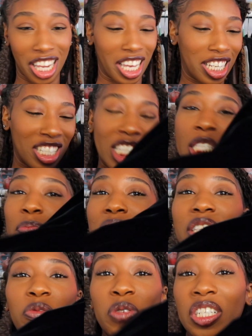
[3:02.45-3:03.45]
Like, it just
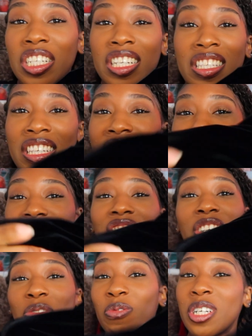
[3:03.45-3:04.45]
speaks richness. It just
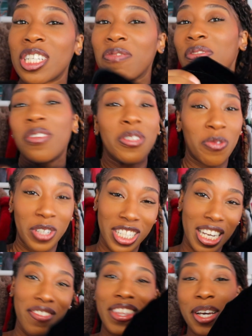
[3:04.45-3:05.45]
looks rich. It feels
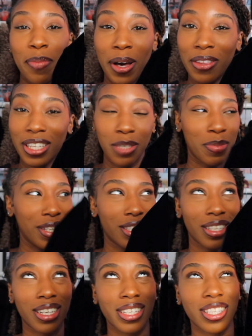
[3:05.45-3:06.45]
rich. Everything about this piece
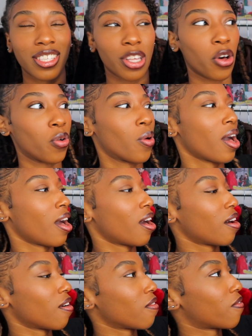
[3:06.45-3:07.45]
is so
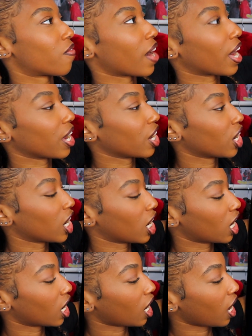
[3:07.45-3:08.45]
fire.